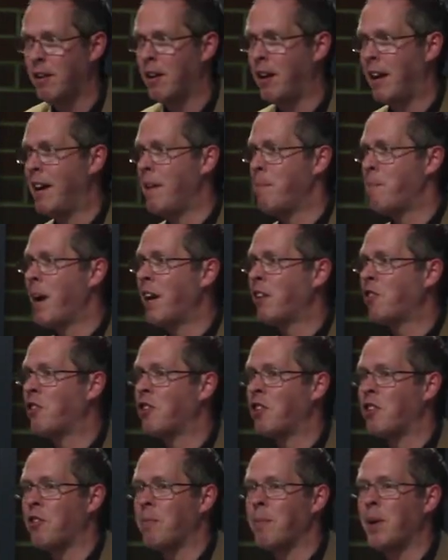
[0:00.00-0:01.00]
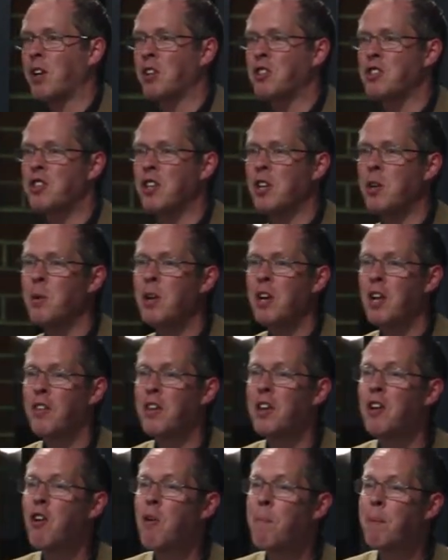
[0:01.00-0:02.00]
any Brexiters amongst you?
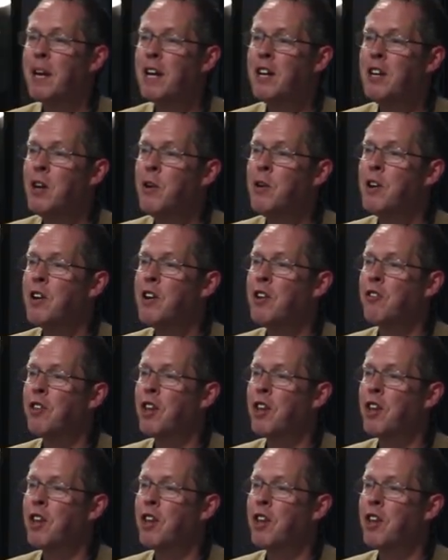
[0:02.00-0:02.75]
The European Union is